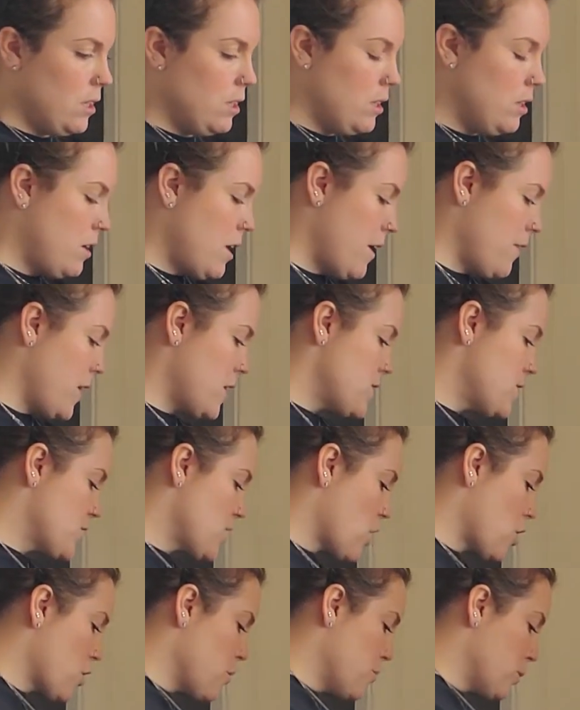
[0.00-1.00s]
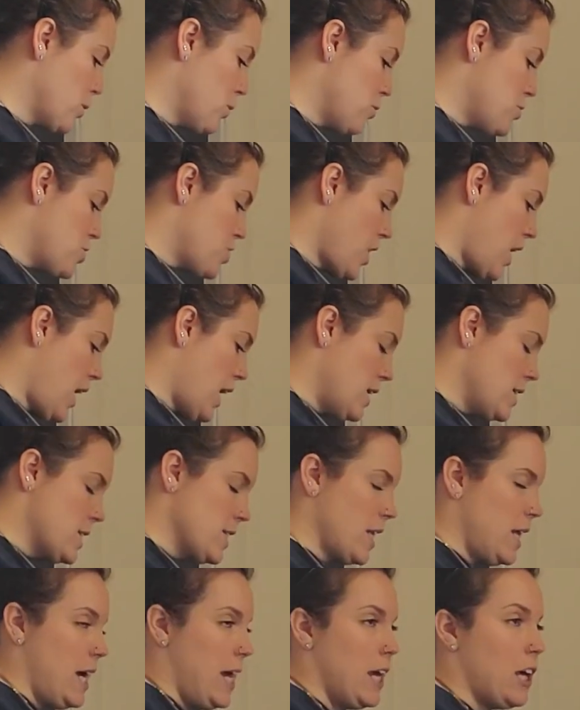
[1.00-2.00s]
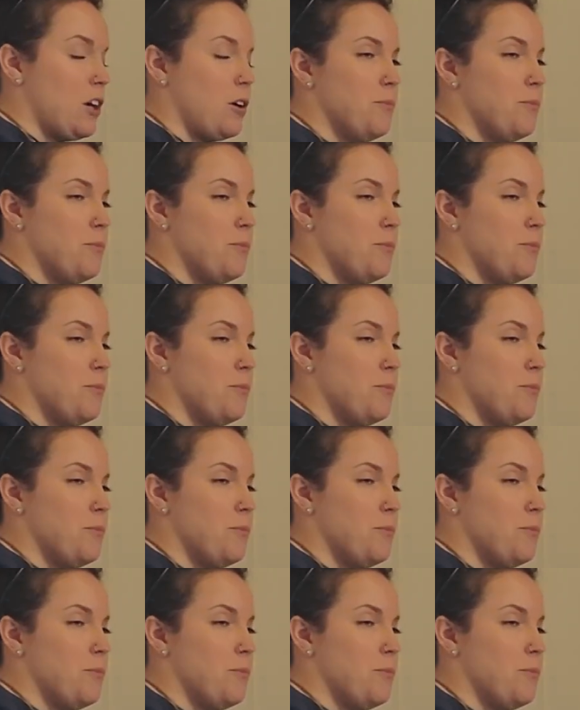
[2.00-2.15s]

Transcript: Now that starter booch has like